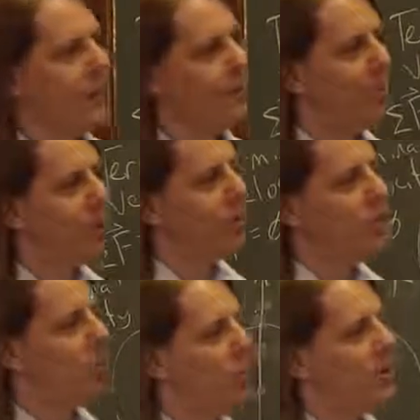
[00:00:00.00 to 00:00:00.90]

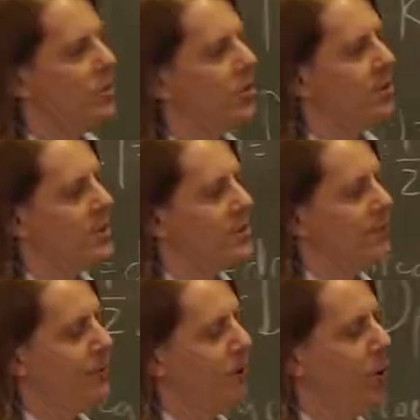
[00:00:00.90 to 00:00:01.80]
But we could look at this
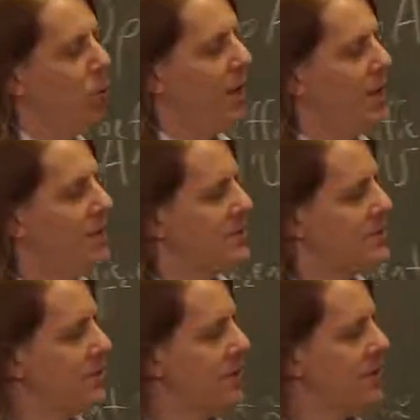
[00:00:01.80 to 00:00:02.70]
and figure out ways
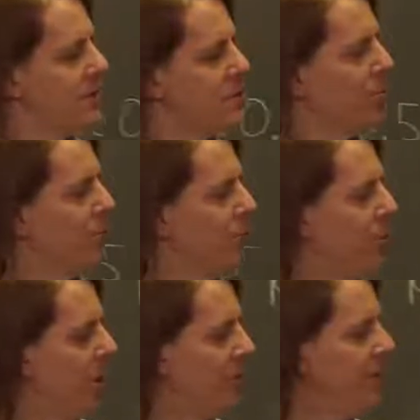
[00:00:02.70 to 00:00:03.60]
to get the terminal
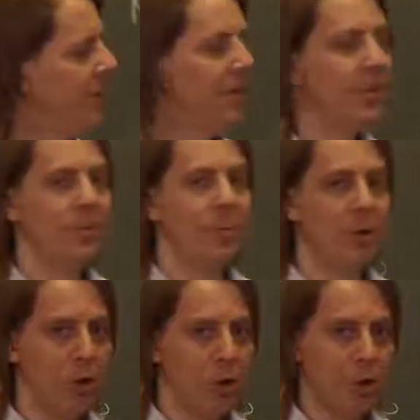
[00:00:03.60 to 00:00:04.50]
velocity to be
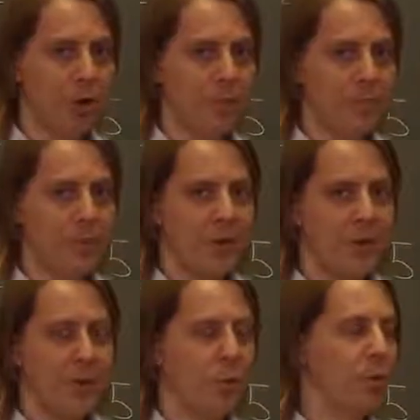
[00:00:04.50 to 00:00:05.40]
lower,
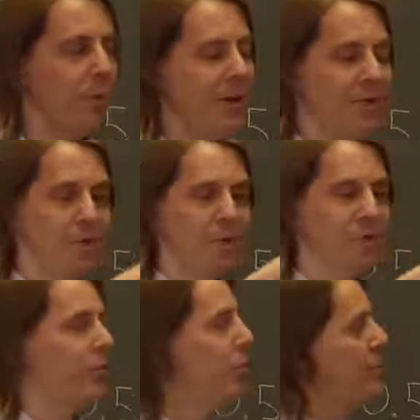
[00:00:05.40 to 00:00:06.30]
to where it would basically
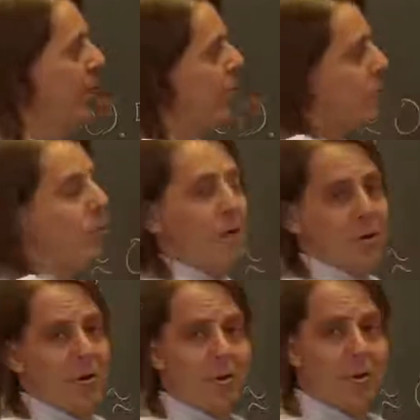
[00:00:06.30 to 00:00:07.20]
slow down
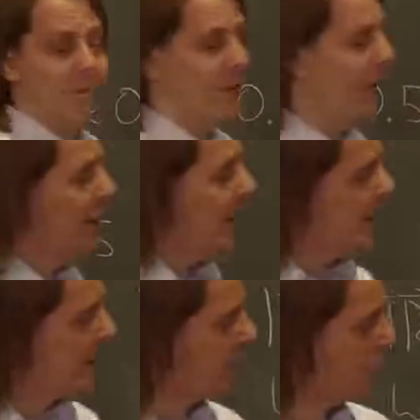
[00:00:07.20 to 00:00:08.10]
earlier, right?
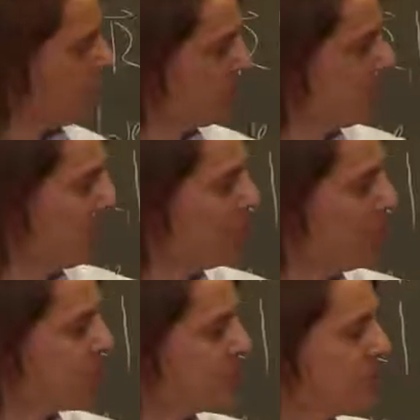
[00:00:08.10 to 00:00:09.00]
And one would be to have a
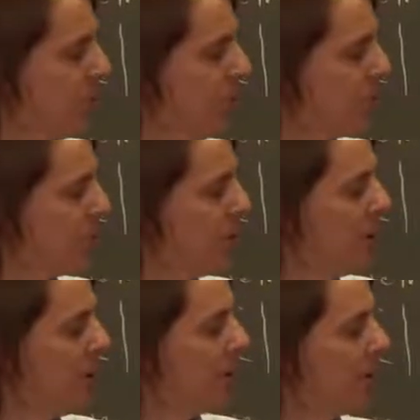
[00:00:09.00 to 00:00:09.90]
much smaller
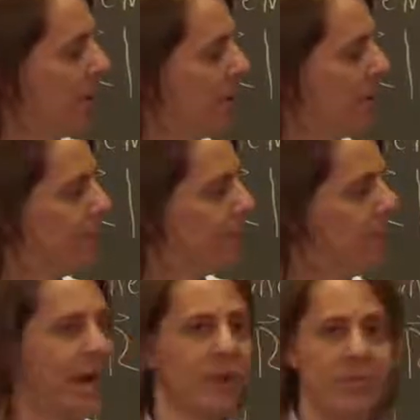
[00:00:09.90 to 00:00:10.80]

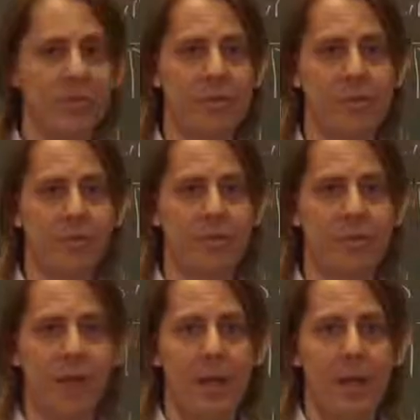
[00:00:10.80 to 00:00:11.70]
mass.
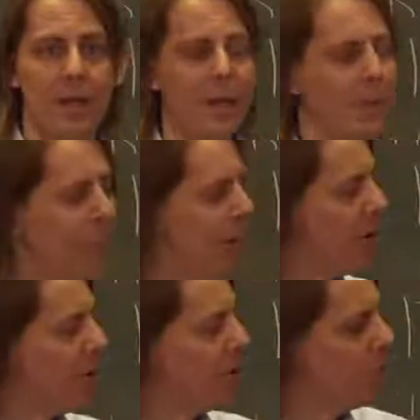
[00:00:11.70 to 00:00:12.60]

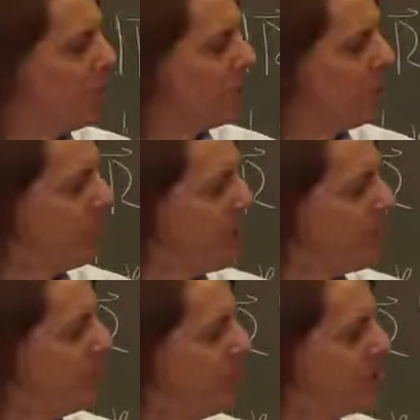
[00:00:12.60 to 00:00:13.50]
But we want the drag
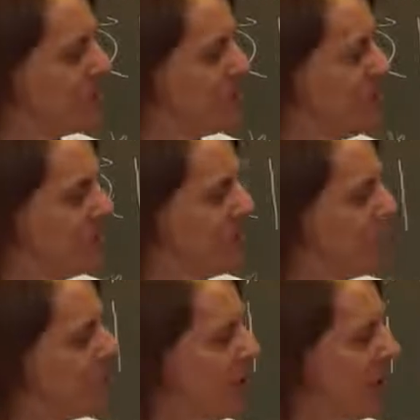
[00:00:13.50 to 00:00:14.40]
coefficient to be the same. We
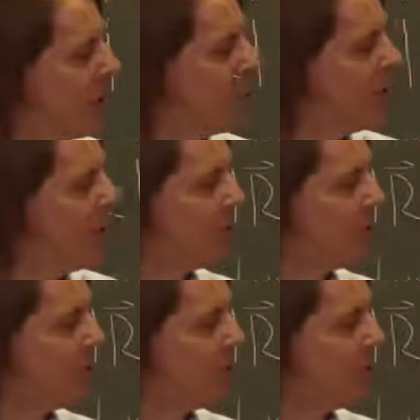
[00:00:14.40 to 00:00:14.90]
want the area to be the